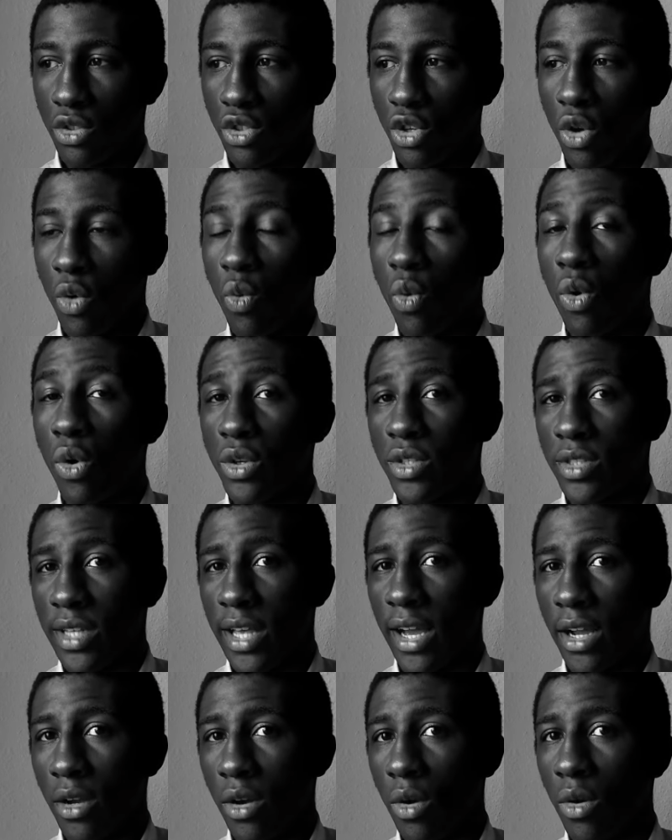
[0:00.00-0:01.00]
towards
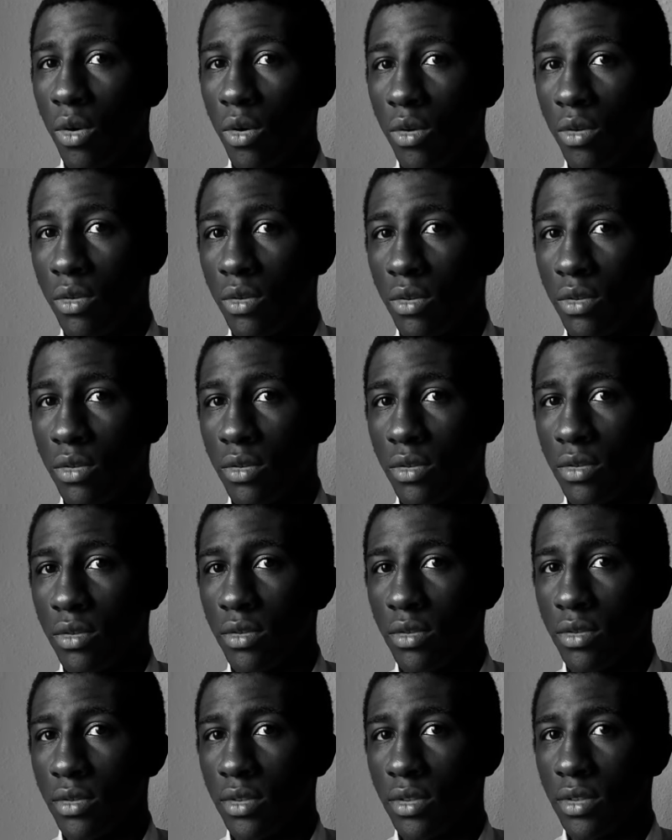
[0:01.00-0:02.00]
that goal.
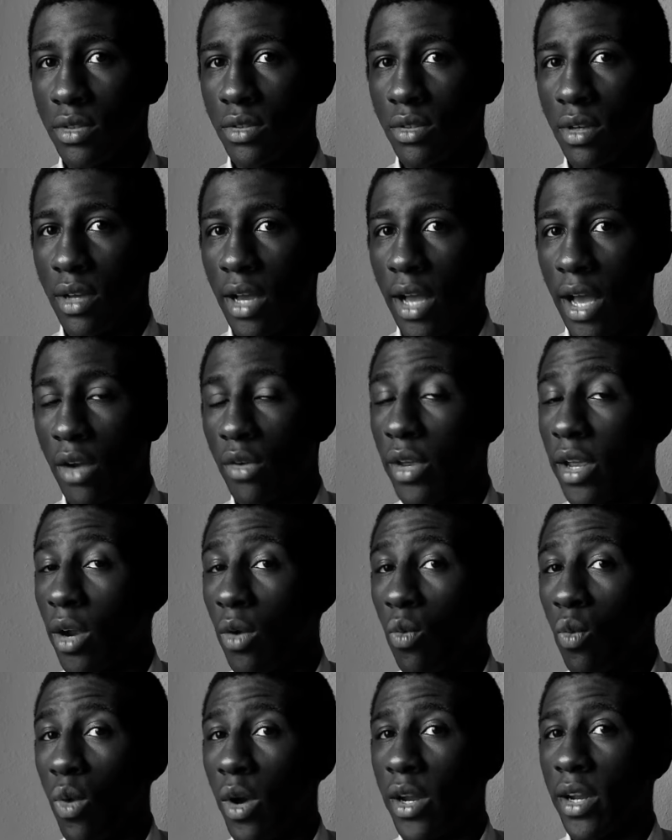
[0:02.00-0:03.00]
I don't
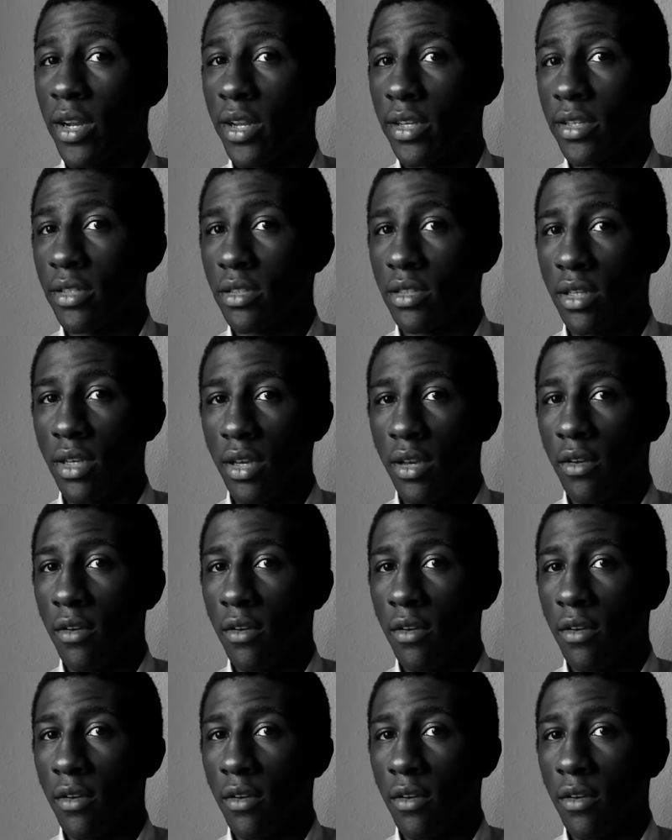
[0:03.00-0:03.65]
care what it is.